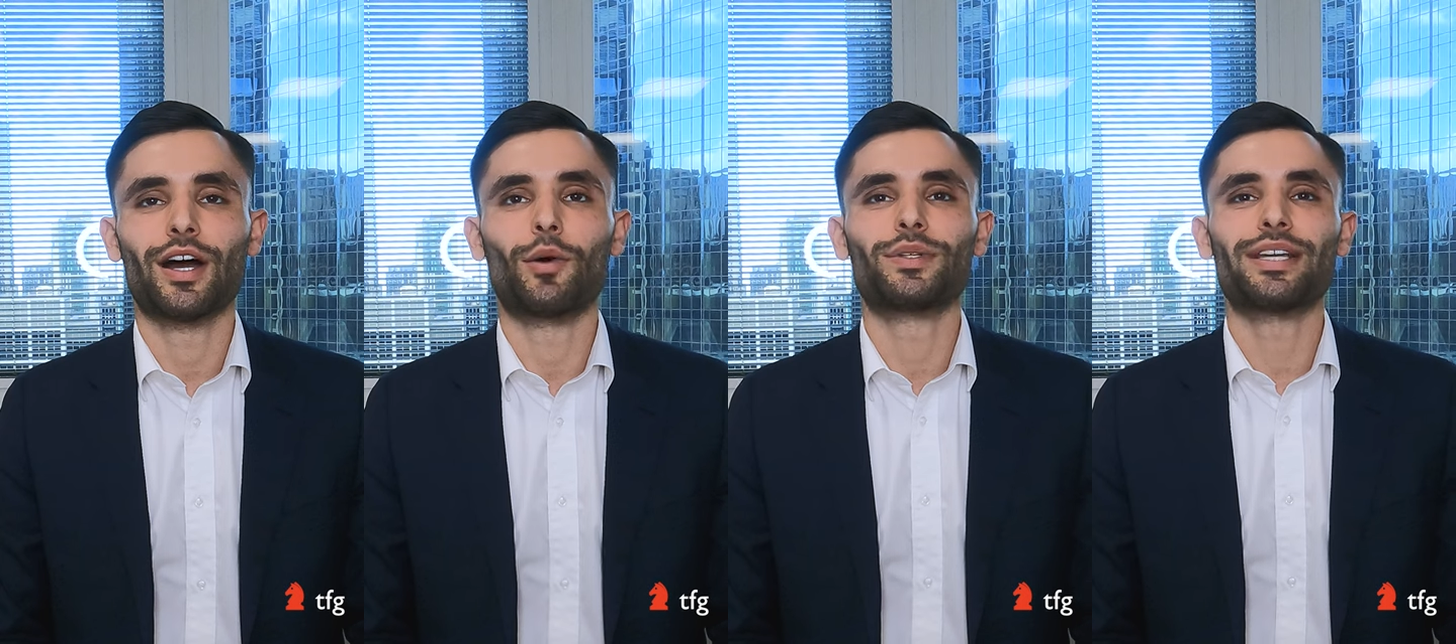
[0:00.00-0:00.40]

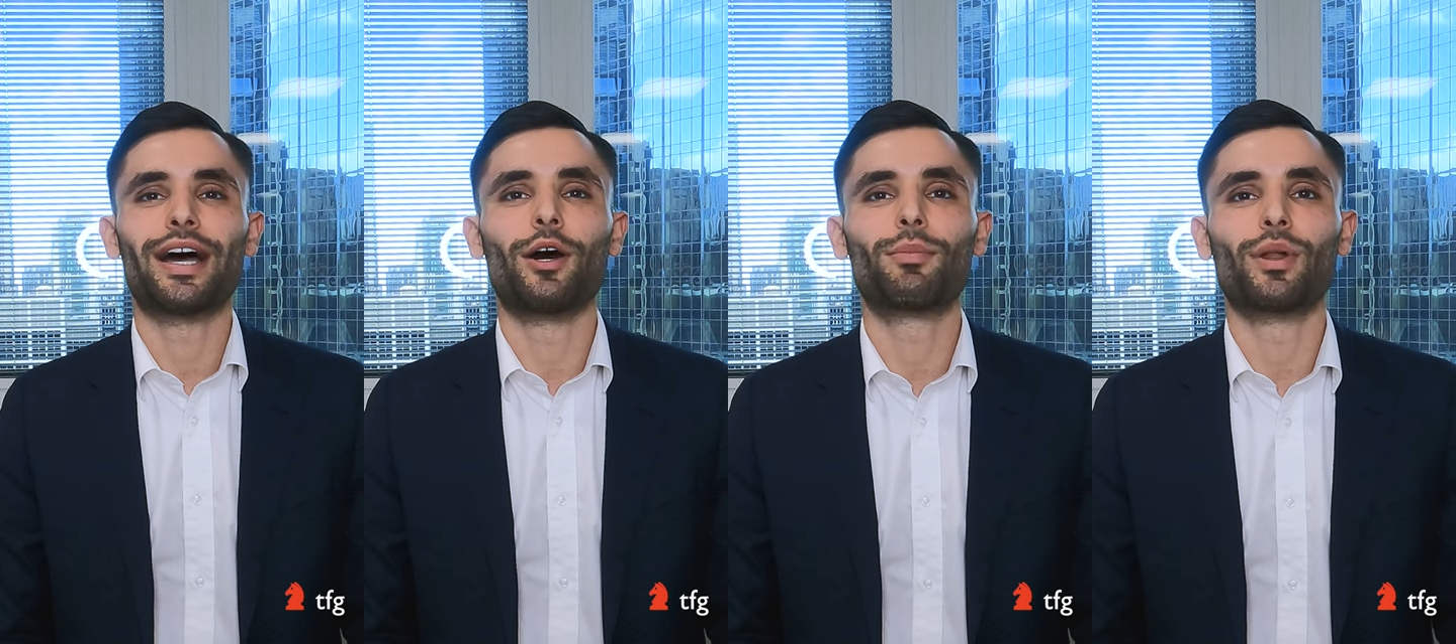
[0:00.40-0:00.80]
I want to
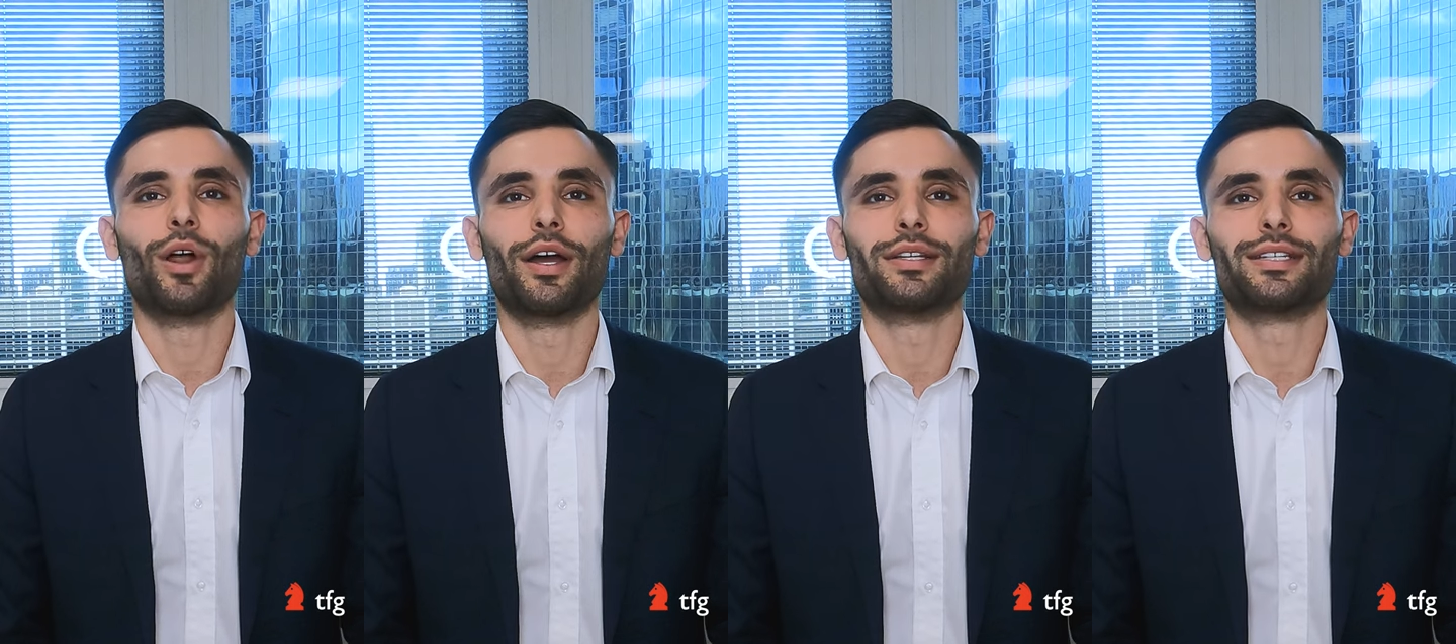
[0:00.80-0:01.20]
help
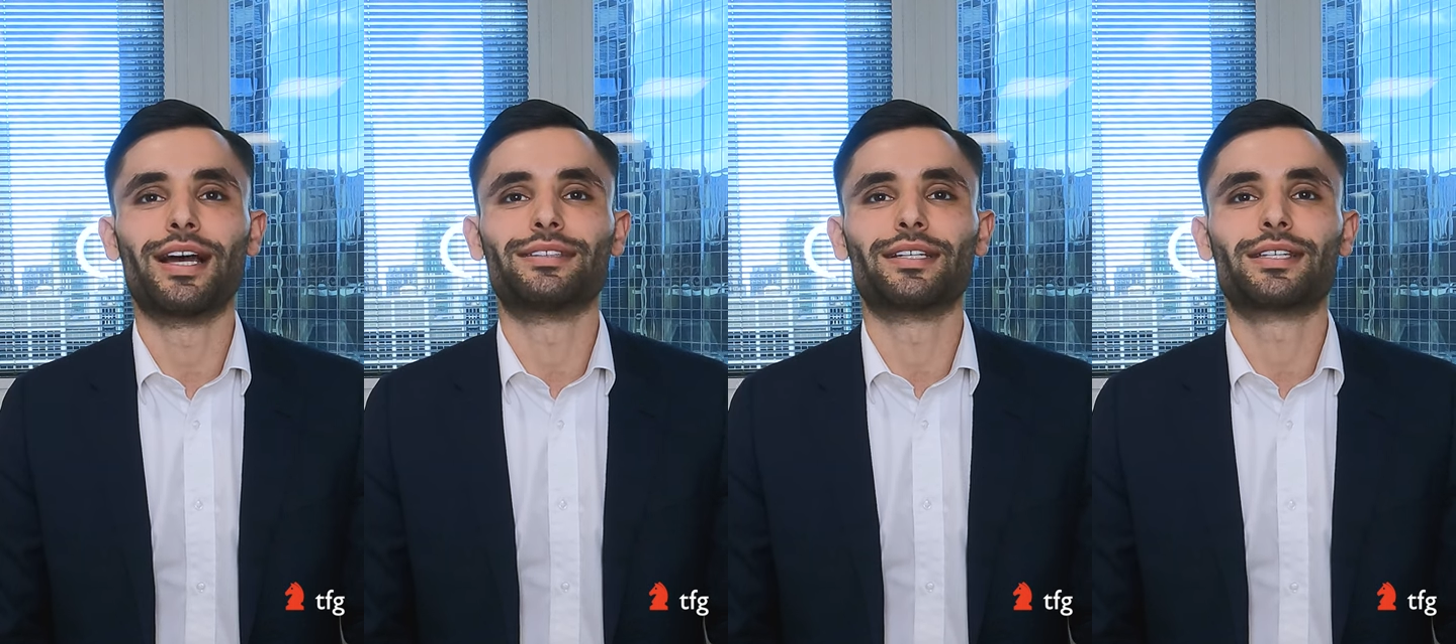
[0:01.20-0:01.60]
clients
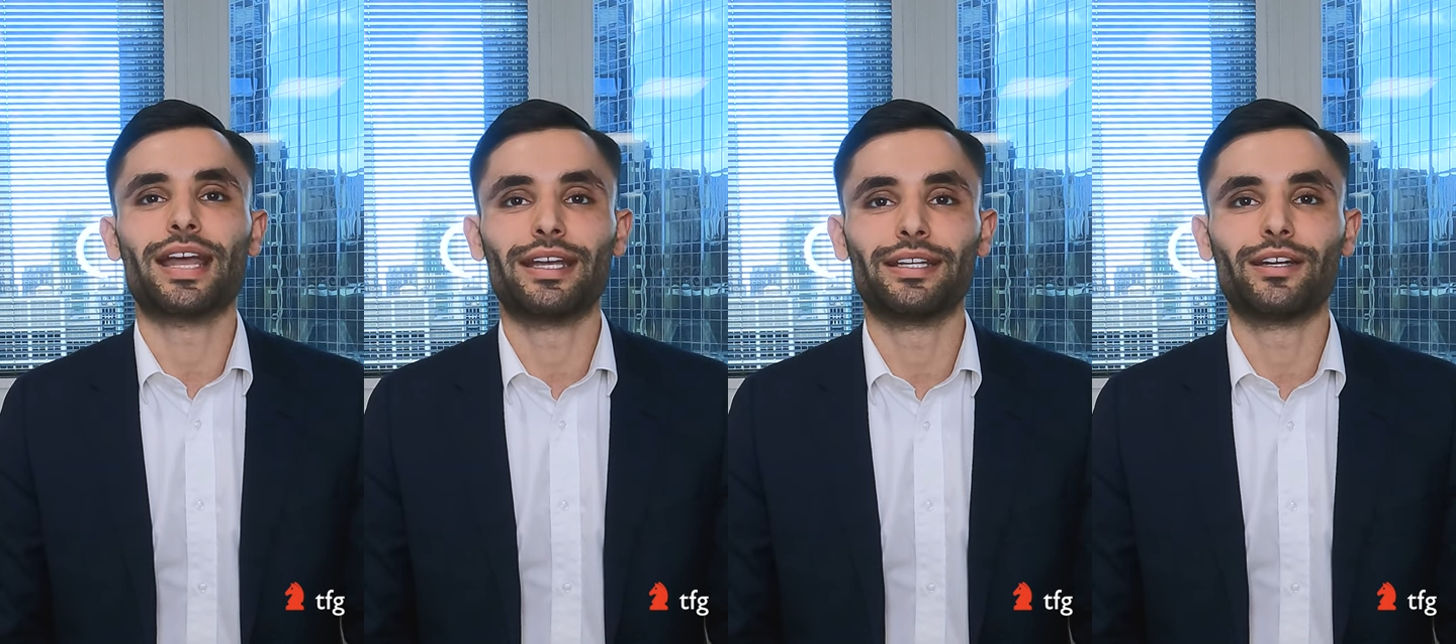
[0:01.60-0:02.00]

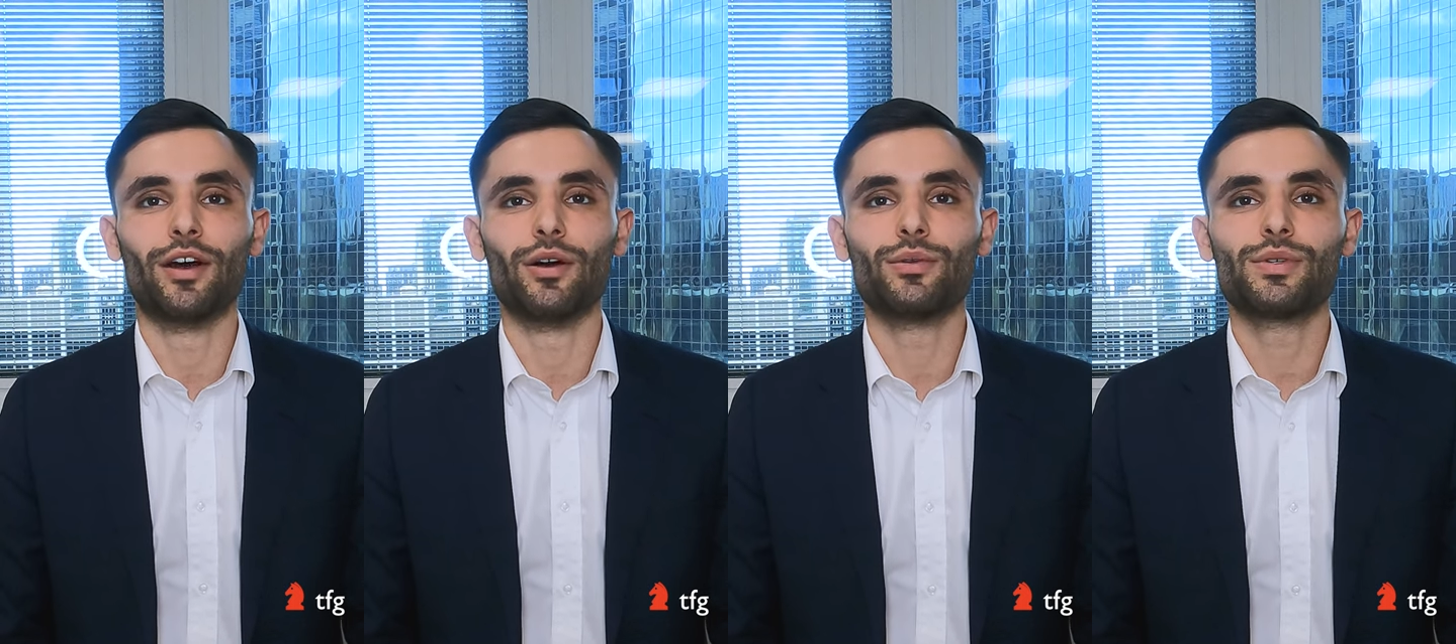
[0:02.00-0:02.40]
understand their
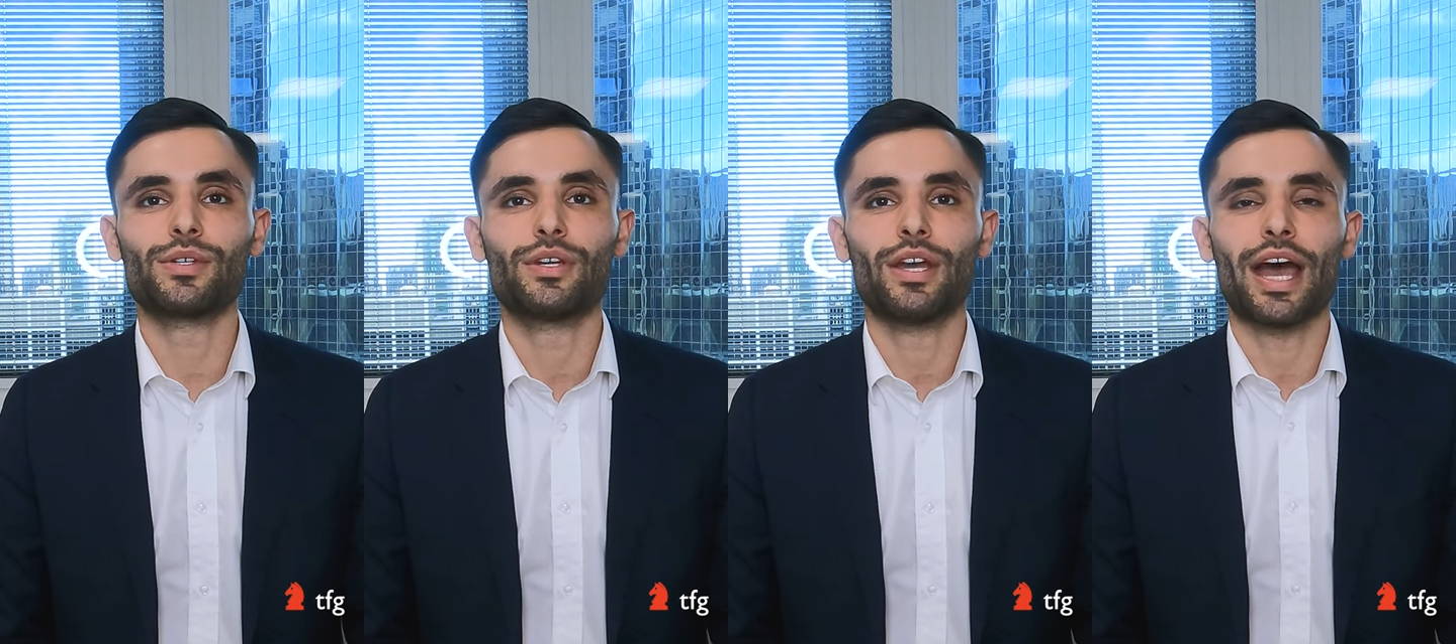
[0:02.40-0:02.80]

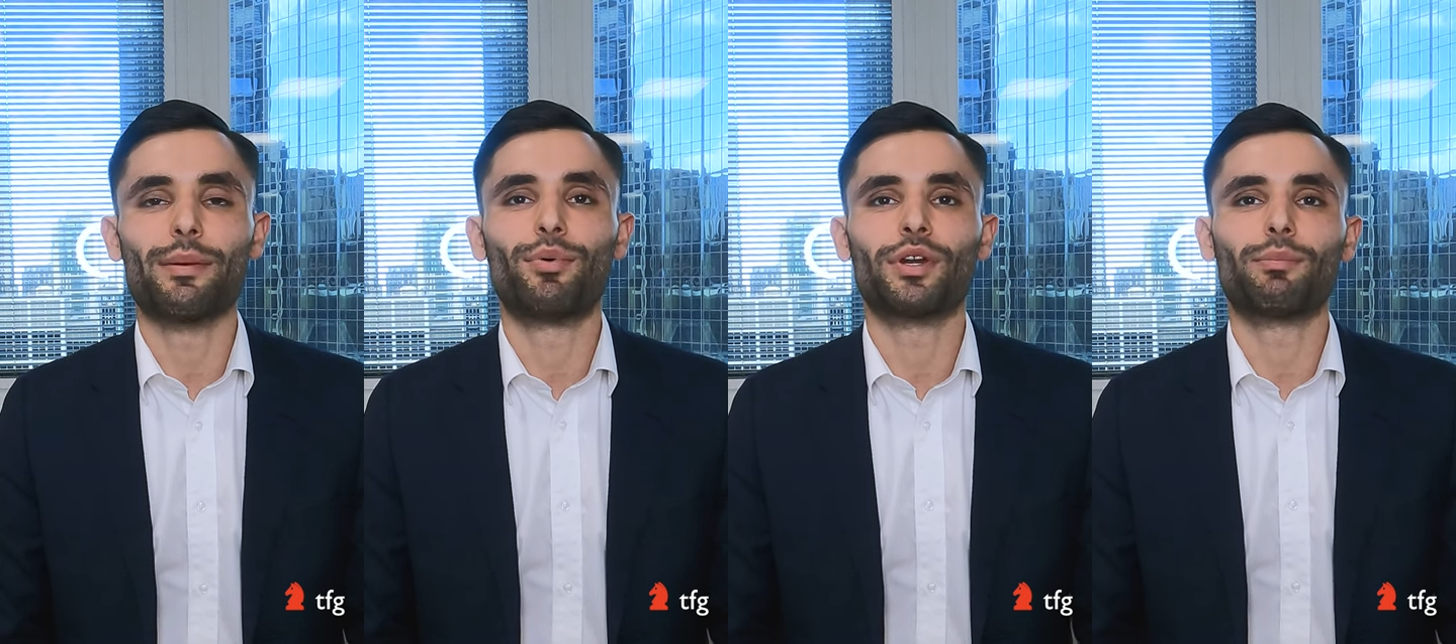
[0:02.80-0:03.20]
goals
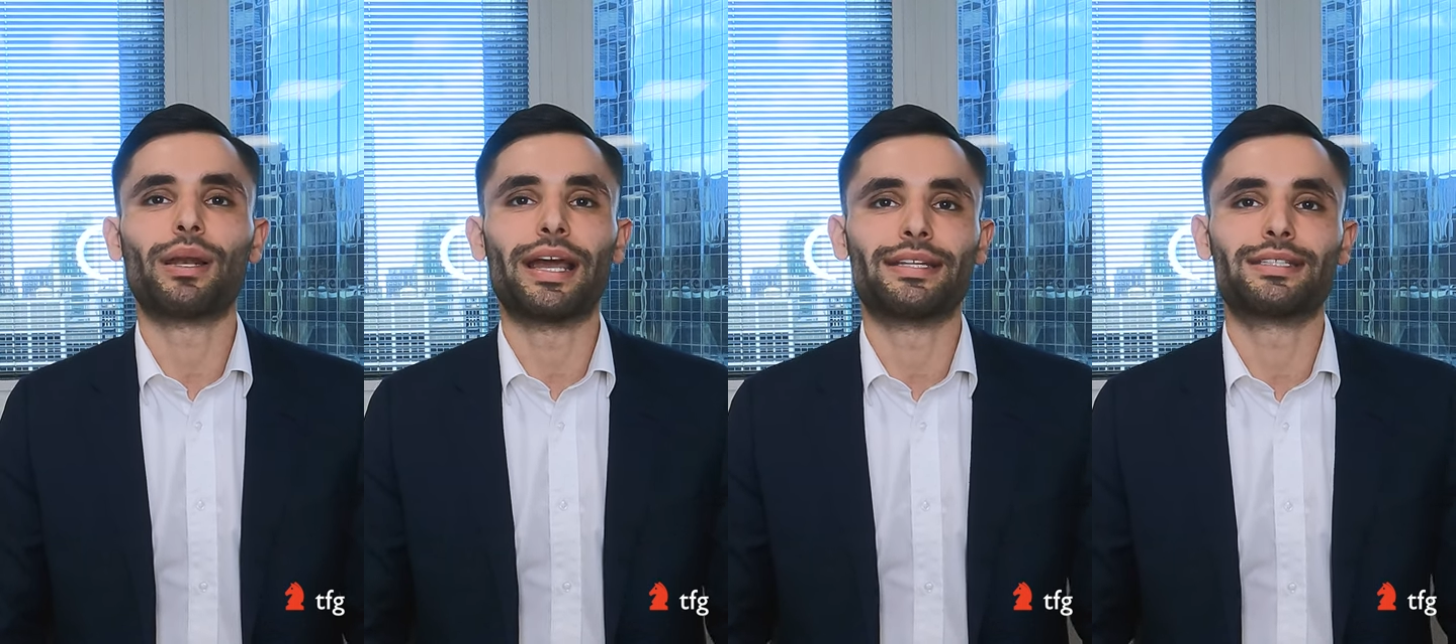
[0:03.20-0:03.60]
and put a
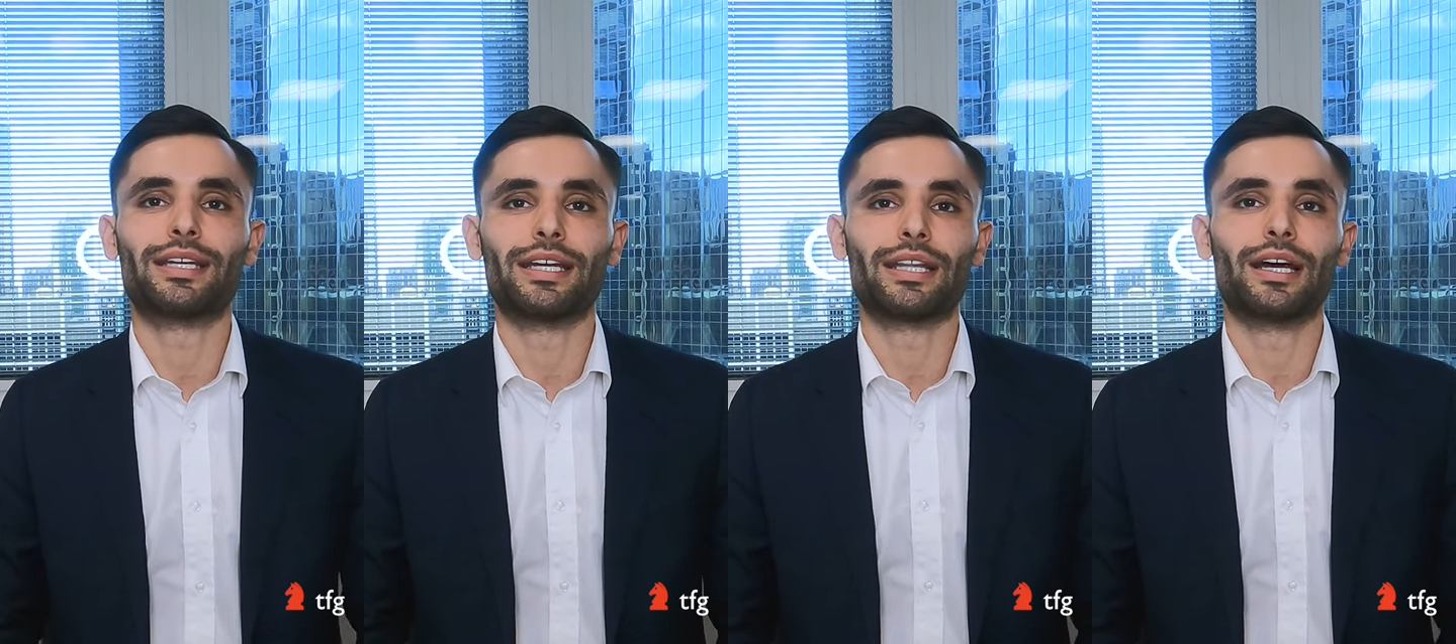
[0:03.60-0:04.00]
plan
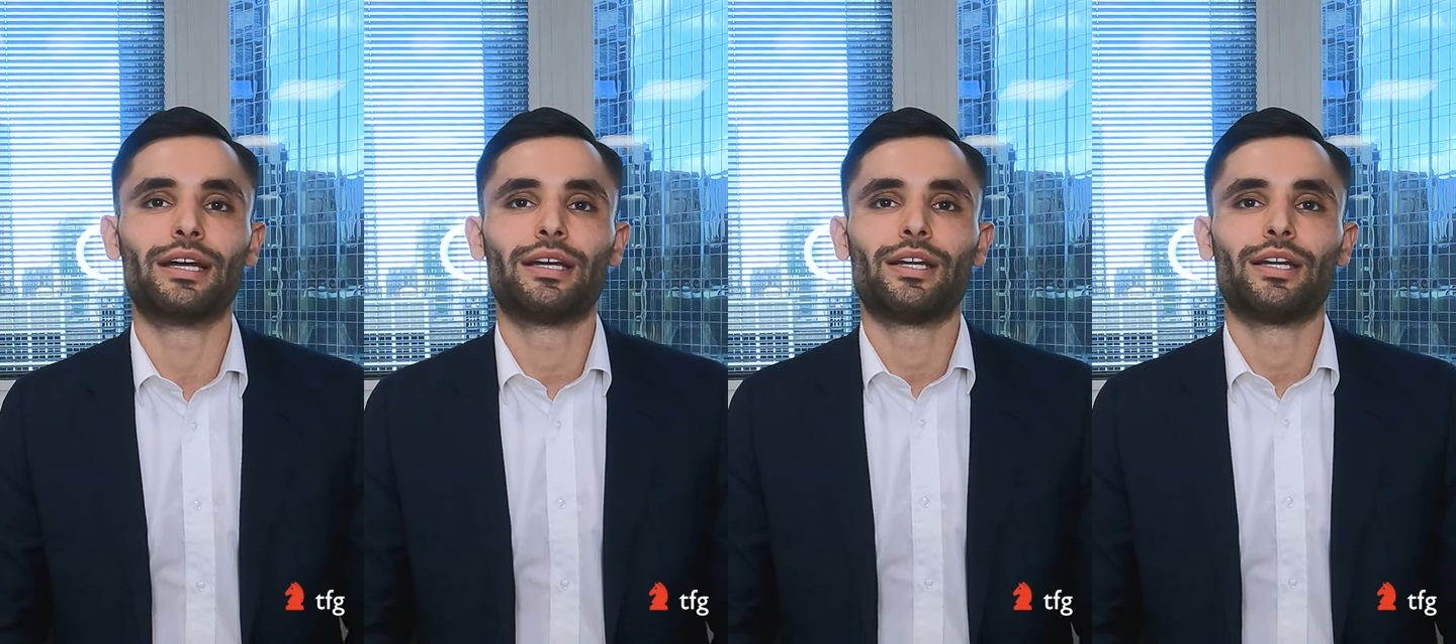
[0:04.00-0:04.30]
together